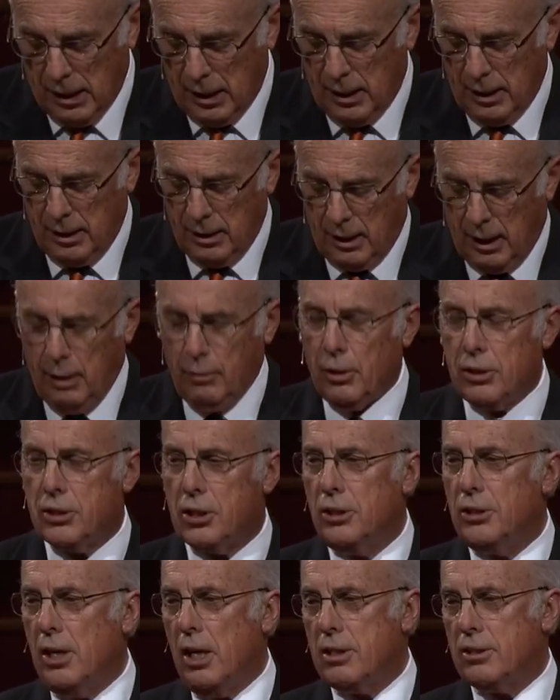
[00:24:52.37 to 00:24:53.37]
I, I would
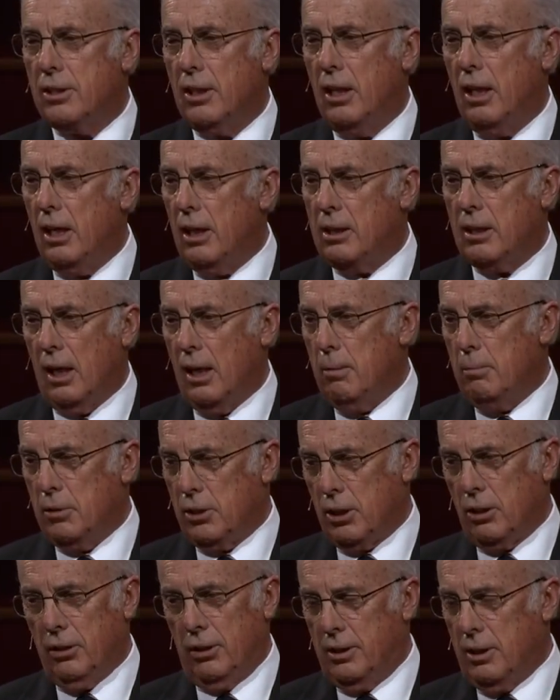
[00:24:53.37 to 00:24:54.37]
suggest that any time
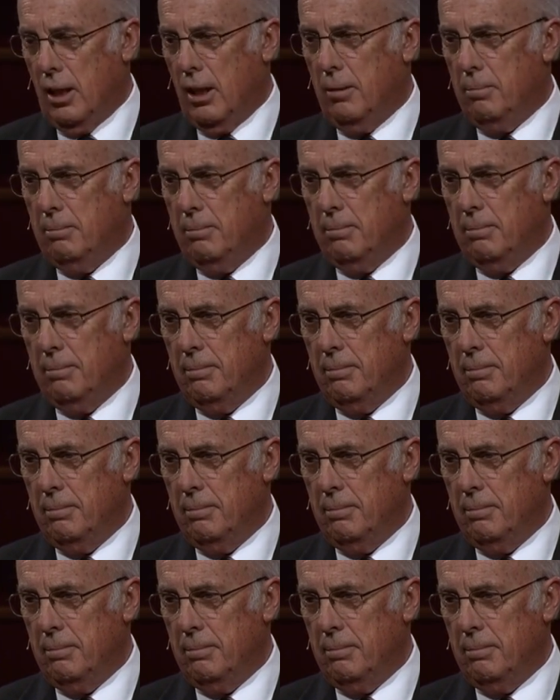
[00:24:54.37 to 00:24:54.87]
is a good time